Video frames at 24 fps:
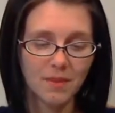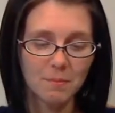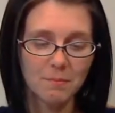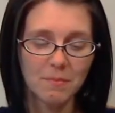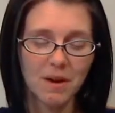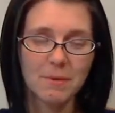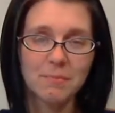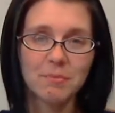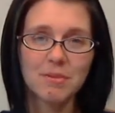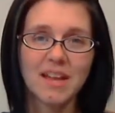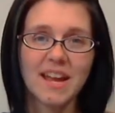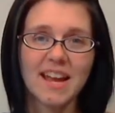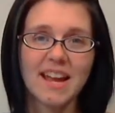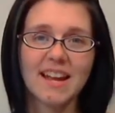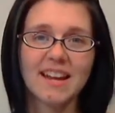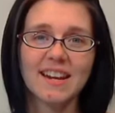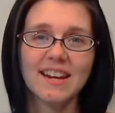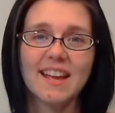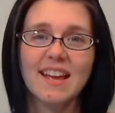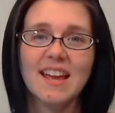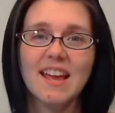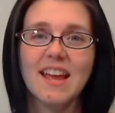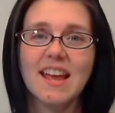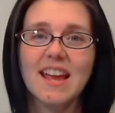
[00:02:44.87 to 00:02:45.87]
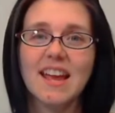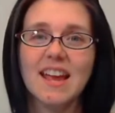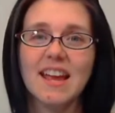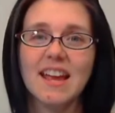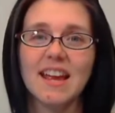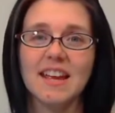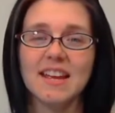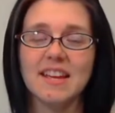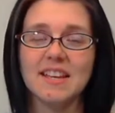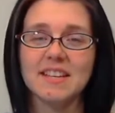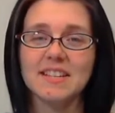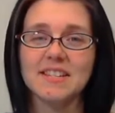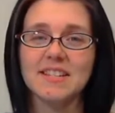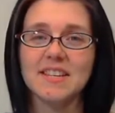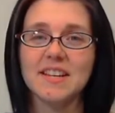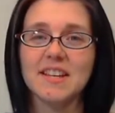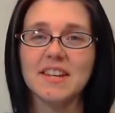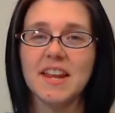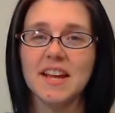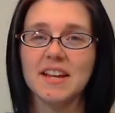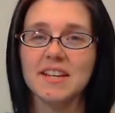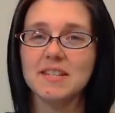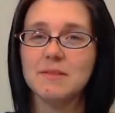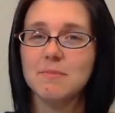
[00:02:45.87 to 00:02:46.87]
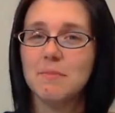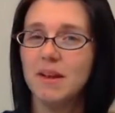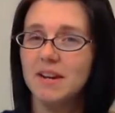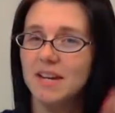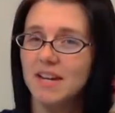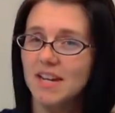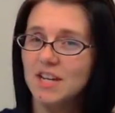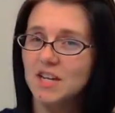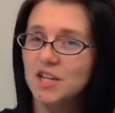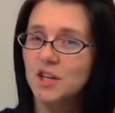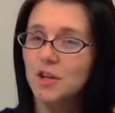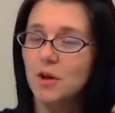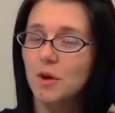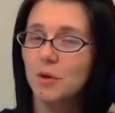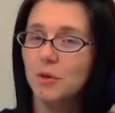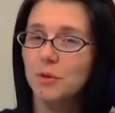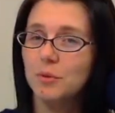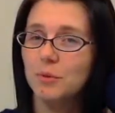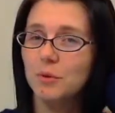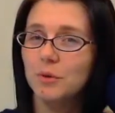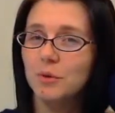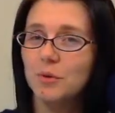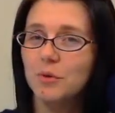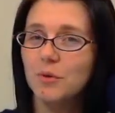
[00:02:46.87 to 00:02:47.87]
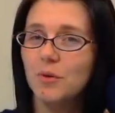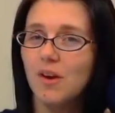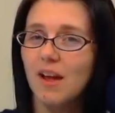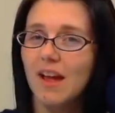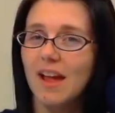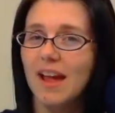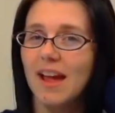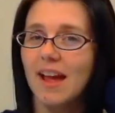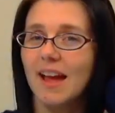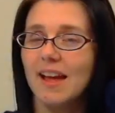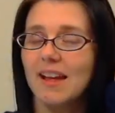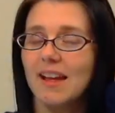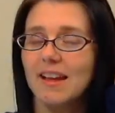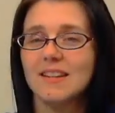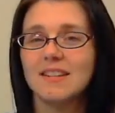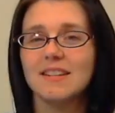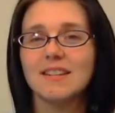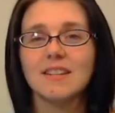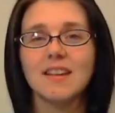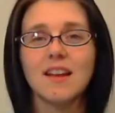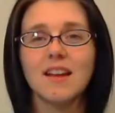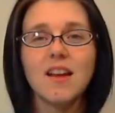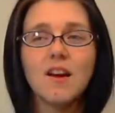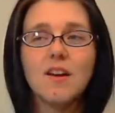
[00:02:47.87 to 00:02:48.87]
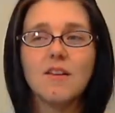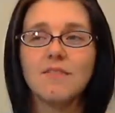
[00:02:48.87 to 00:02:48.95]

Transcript: My plan is next Monday to go through and